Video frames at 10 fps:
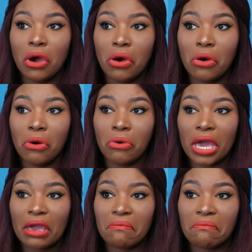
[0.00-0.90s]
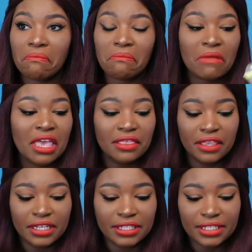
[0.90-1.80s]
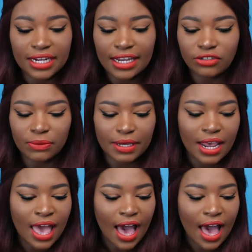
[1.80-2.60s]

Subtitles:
Okay. This is an eye treatment.